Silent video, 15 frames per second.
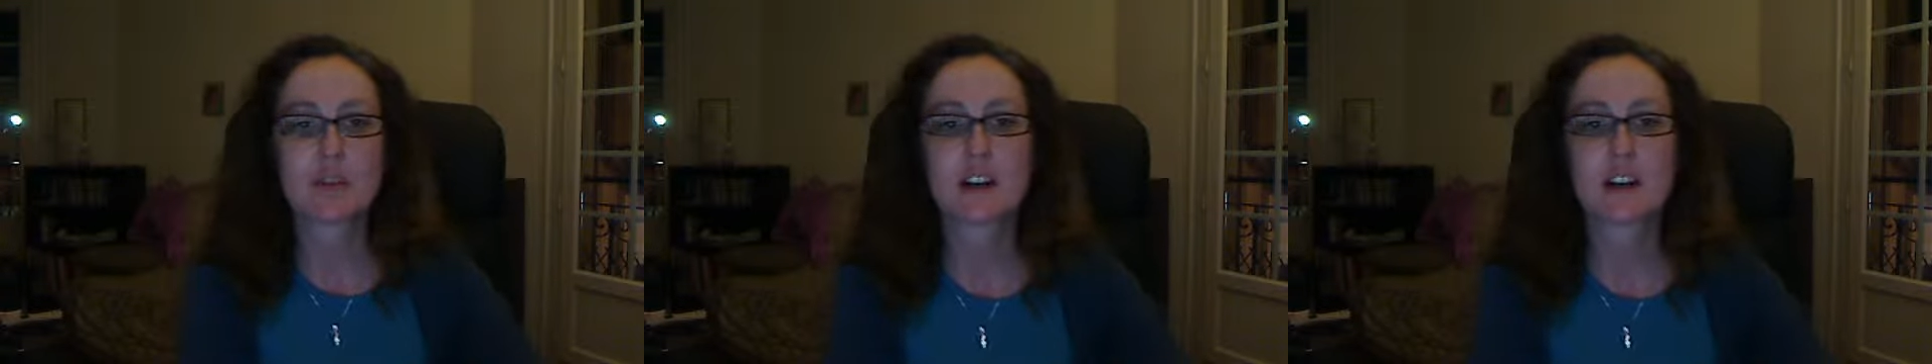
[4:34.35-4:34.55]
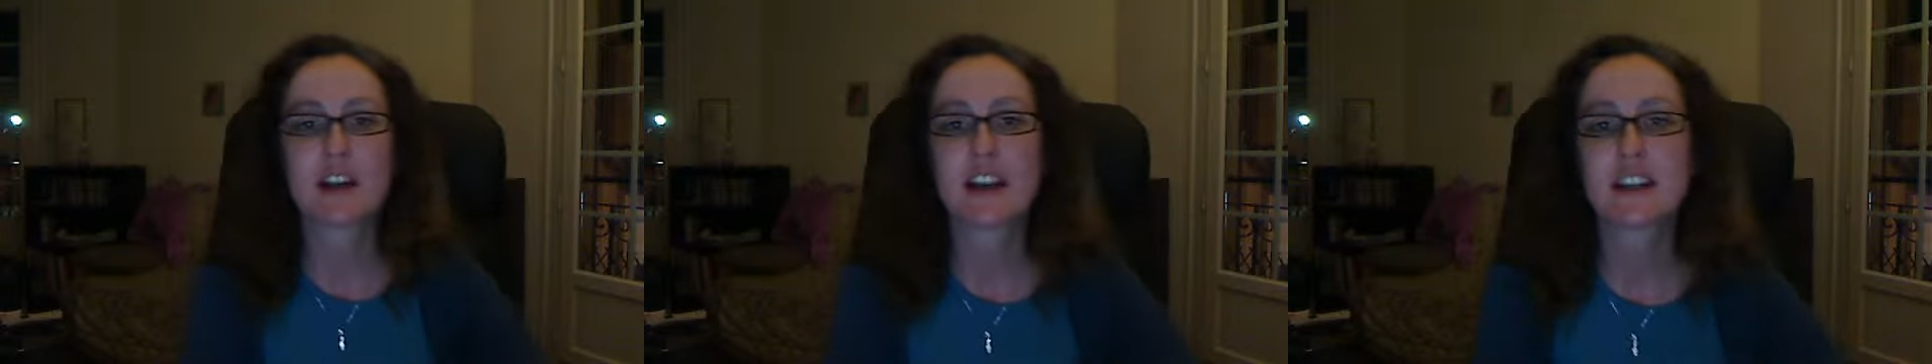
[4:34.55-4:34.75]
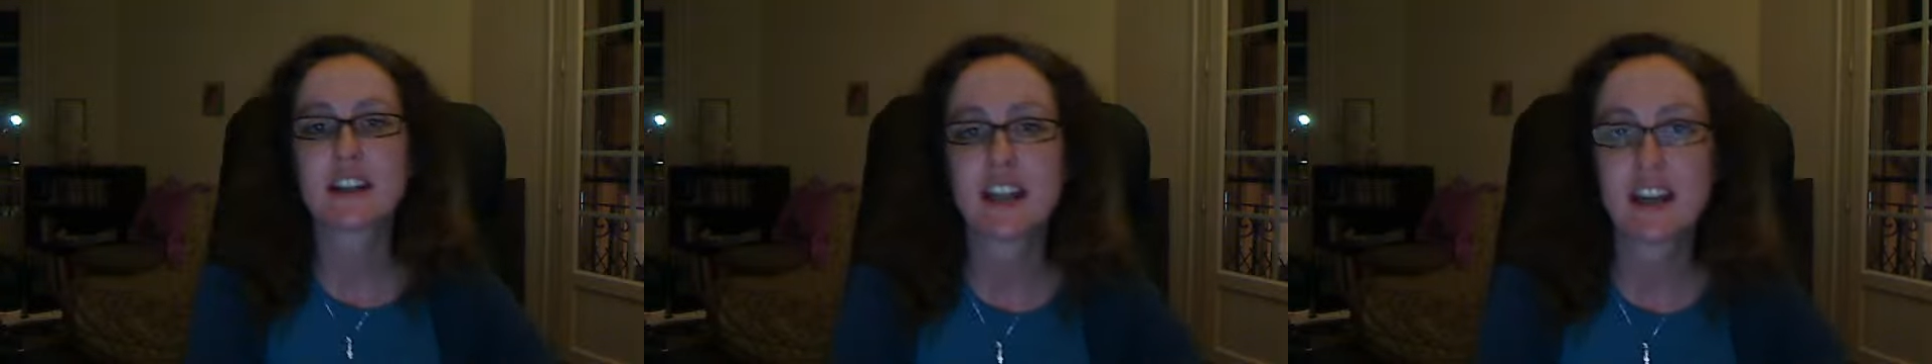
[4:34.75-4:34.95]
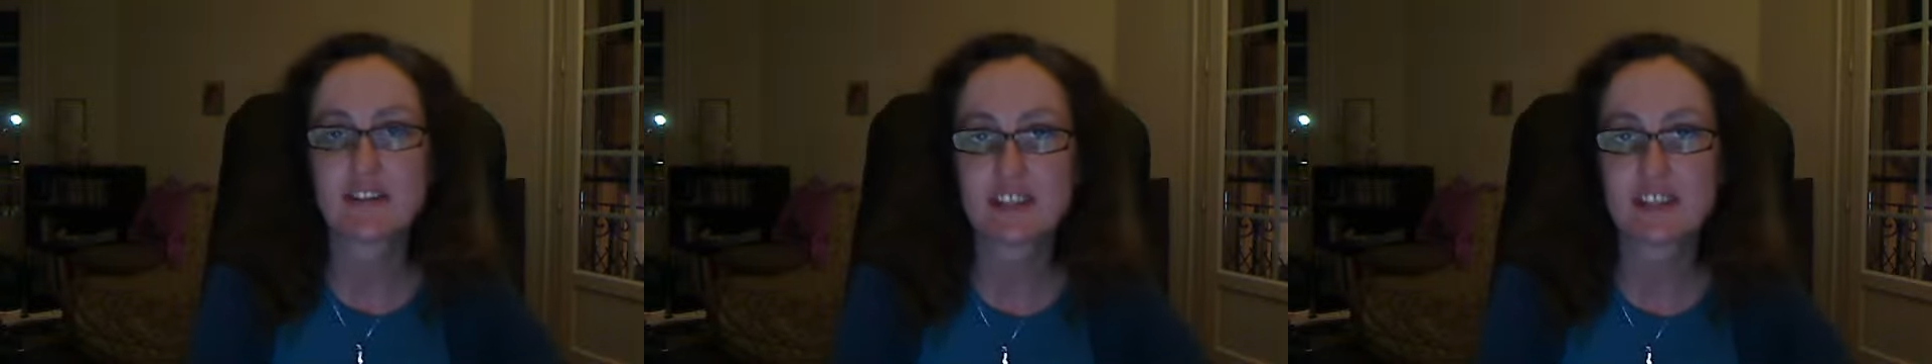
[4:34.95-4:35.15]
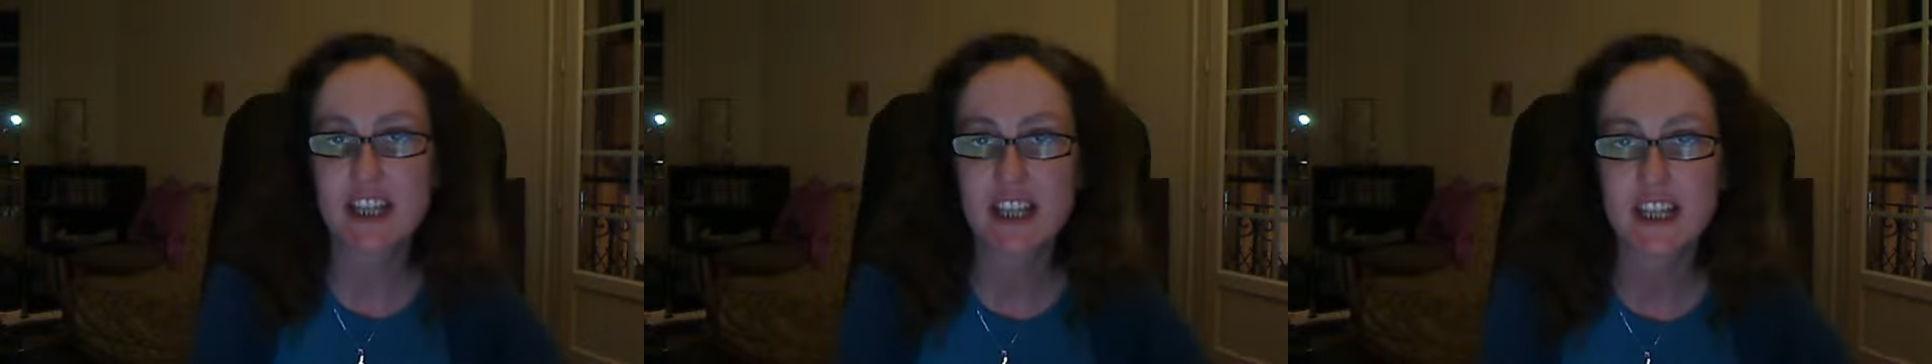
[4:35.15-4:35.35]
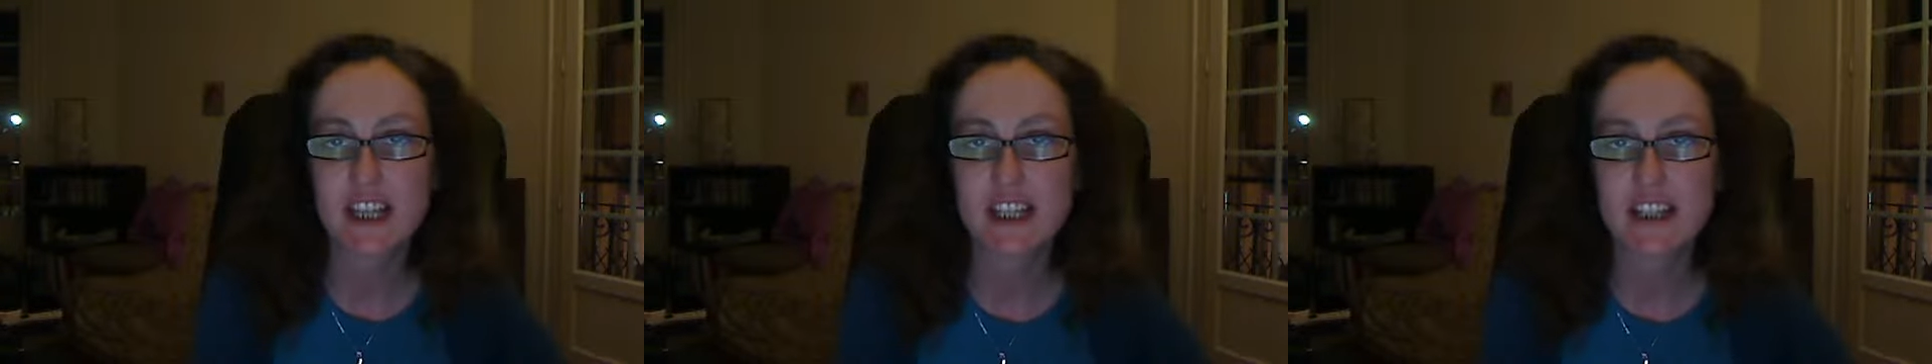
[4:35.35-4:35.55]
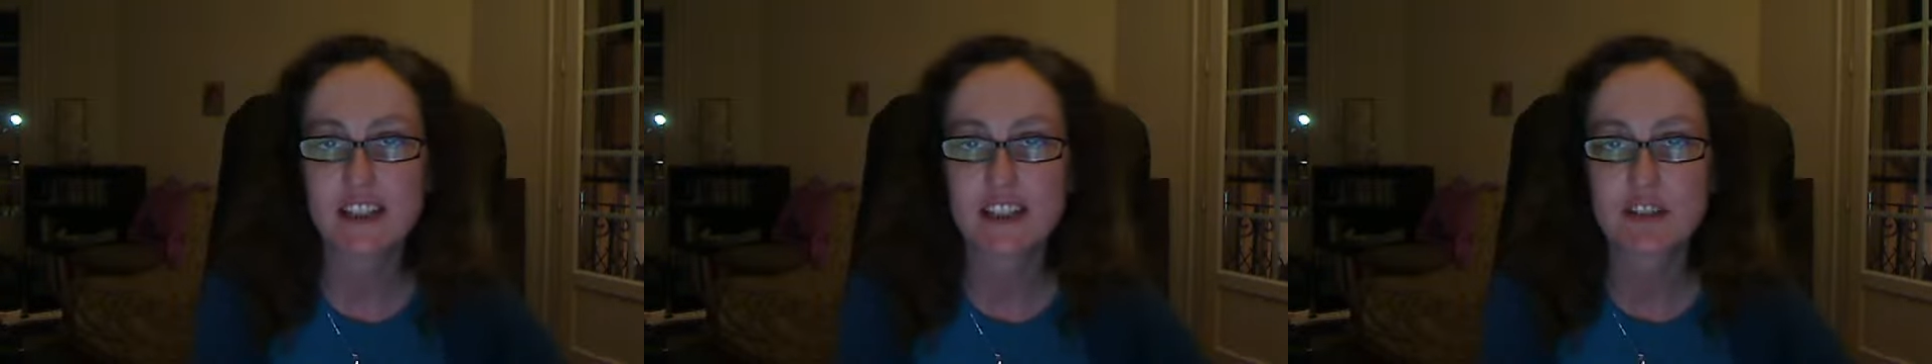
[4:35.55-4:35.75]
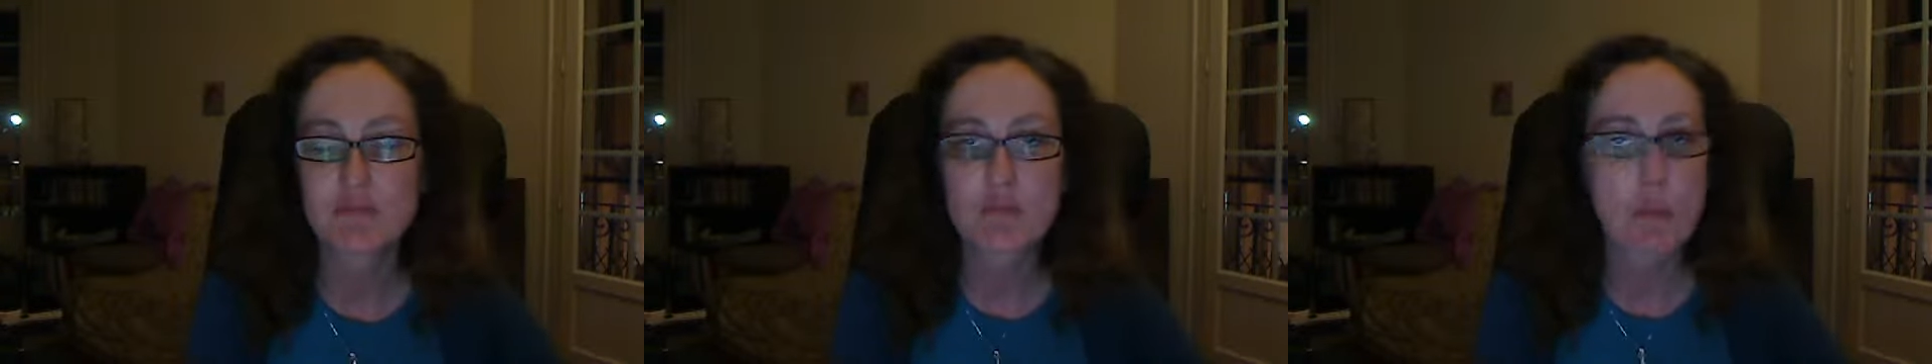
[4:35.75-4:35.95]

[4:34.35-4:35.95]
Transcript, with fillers: where I can have a cake